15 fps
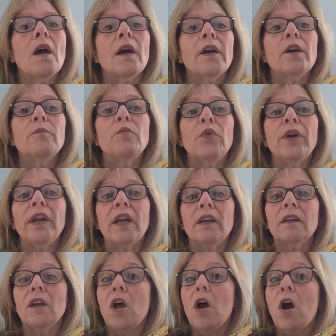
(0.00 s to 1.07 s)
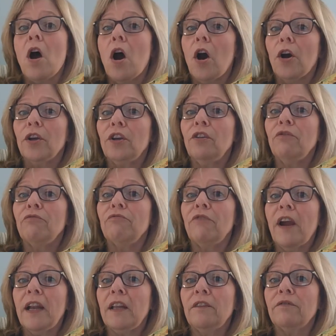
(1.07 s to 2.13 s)
Good morning. Are you
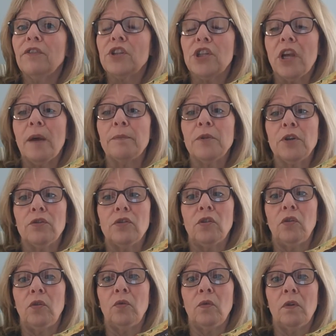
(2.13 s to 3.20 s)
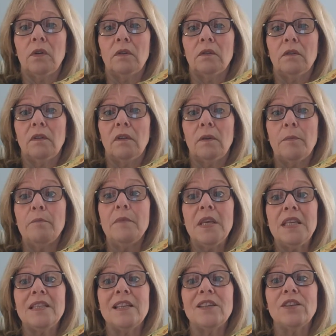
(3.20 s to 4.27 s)
ready for Chapter 2,
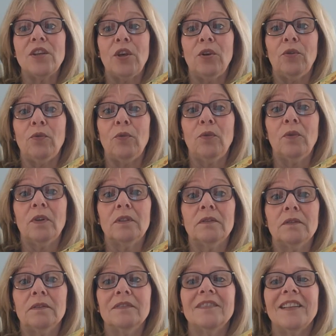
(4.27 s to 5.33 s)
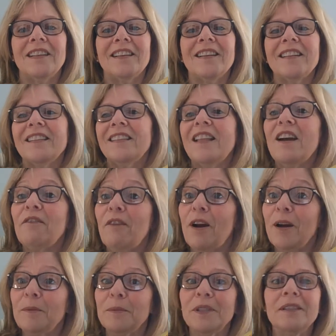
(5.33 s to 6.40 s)
Mrs. Who? That
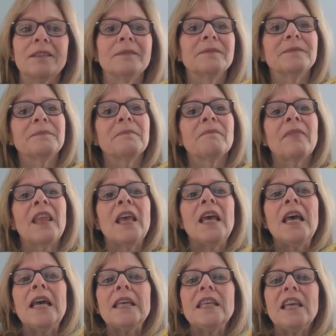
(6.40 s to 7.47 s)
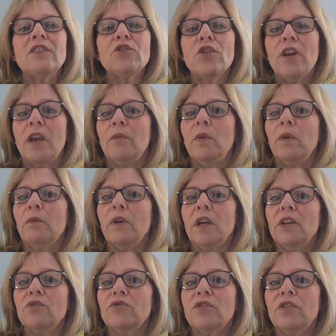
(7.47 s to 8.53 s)
rhymes. Yesterday, we were
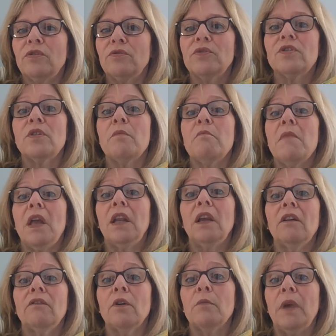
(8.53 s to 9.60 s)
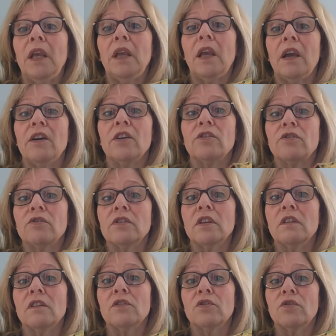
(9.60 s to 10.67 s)
introduced to many of our main characters
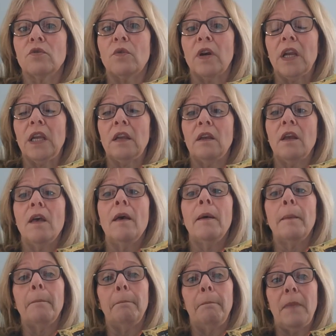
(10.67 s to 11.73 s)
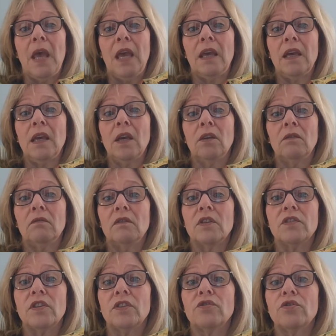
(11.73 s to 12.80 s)
in this story. Meg, the
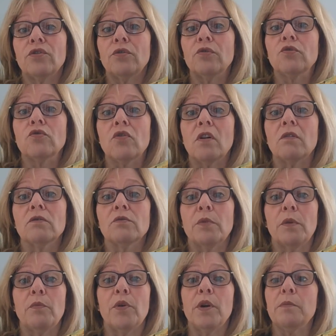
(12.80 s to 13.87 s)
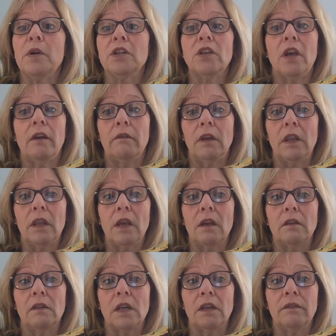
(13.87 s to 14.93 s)
sister who struggles with pretty much everything
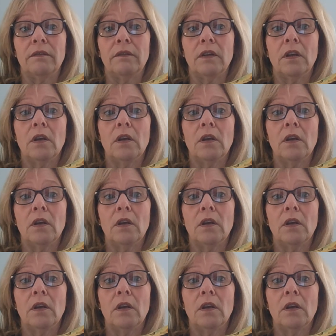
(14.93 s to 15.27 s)
in life.